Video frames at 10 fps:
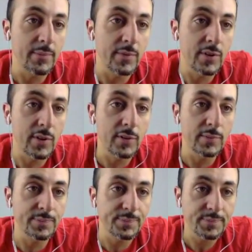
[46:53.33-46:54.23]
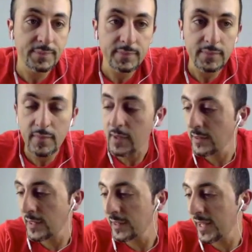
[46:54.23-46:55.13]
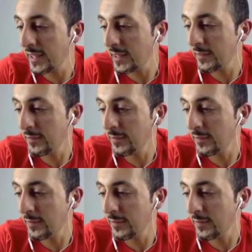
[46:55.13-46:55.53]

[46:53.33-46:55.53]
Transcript: So the link